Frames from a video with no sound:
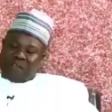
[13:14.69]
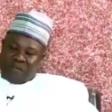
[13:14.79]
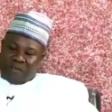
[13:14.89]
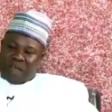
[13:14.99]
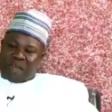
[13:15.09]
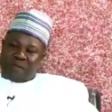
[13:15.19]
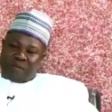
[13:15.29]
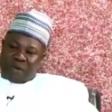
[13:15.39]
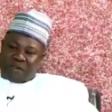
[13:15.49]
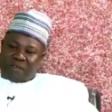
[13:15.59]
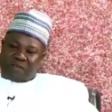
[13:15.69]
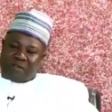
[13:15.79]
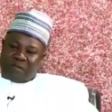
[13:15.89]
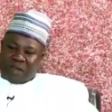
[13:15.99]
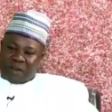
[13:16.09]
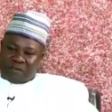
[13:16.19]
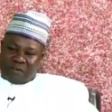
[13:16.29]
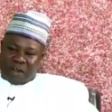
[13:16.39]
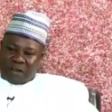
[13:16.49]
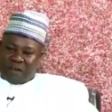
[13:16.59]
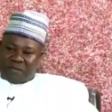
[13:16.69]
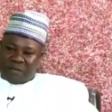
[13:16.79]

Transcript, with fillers: to safeguard the policies of council and